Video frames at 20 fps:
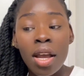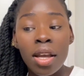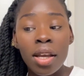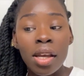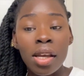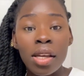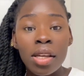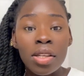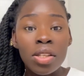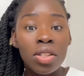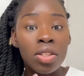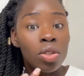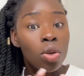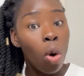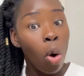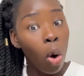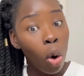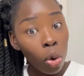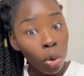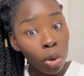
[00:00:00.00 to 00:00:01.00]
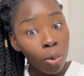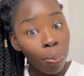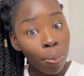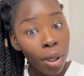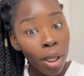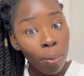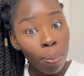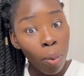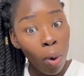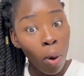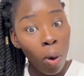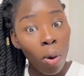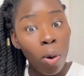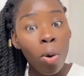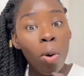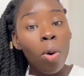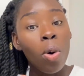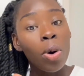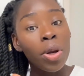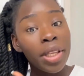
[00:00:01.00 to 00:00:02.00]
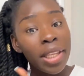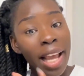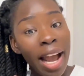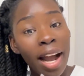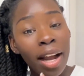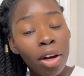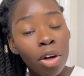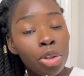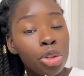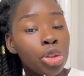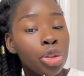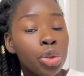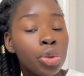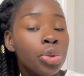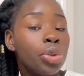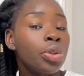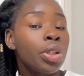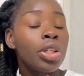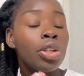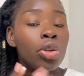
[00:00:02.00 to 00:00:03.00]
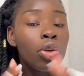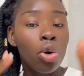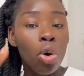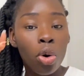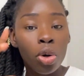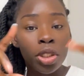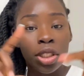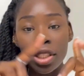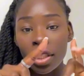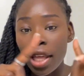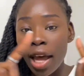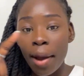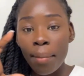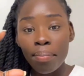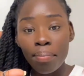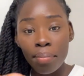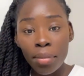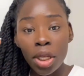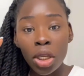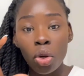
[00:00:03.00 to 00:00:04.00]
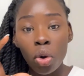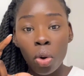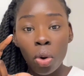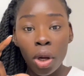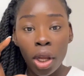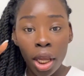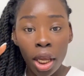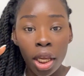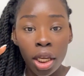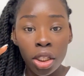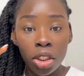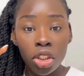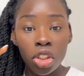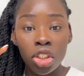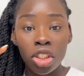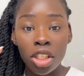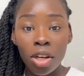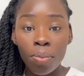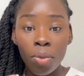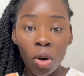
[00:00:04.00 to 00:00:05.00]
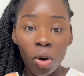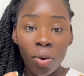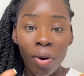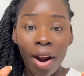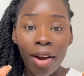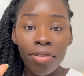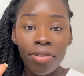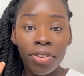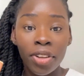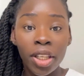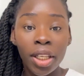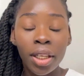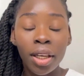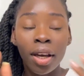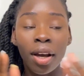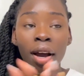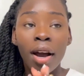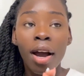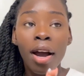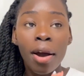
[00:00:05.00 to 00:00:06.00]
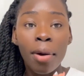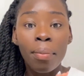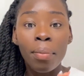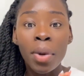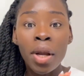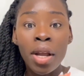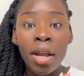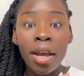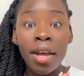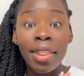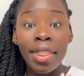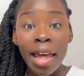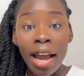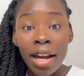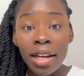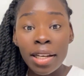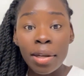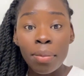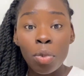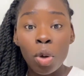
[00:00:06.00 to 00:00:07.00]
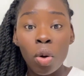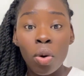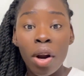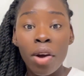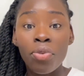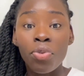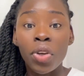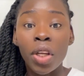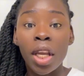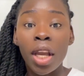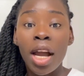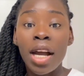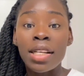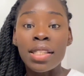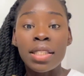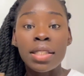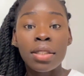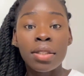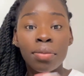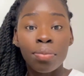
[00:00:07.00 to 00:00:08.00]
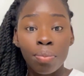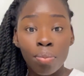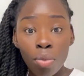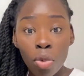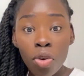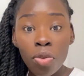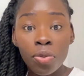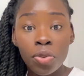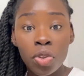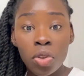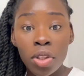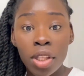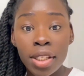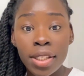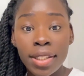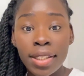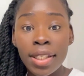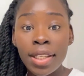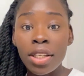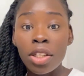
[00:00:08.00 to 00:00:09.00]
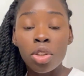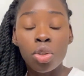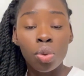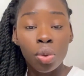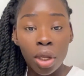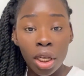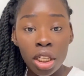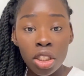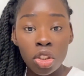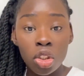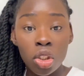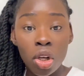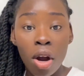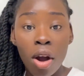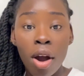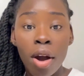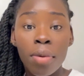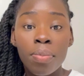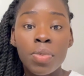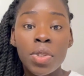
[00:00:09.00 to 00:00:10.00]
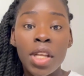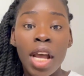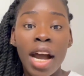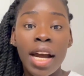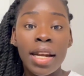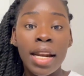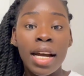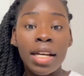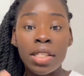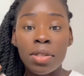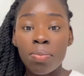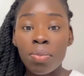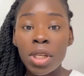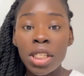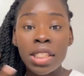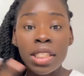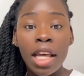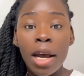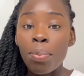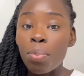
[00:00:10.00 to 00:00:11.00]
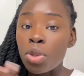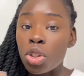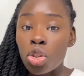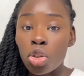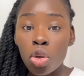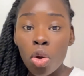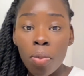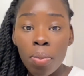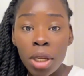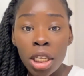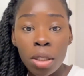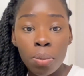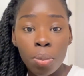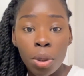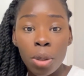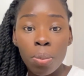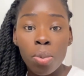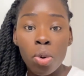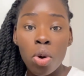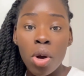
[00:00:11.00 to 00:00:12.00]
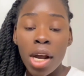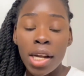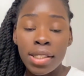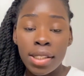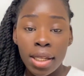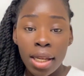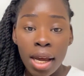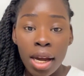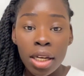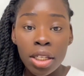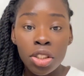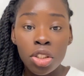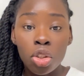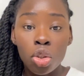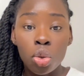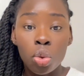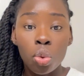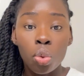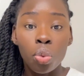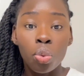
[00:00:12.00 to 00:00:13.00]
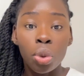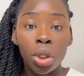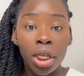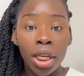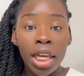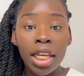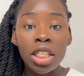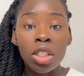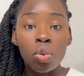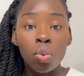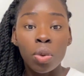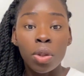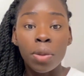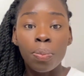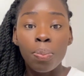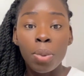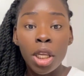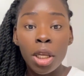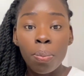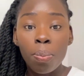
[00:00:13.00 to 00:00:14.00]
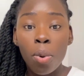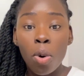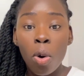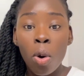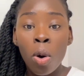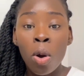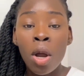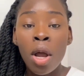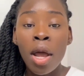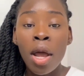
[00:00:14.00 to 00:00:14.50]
is old people or younger children, not that middle-aged demographic. That demographic has moved to the city to get jobs and has mixed up with so many people, has learned to relate with people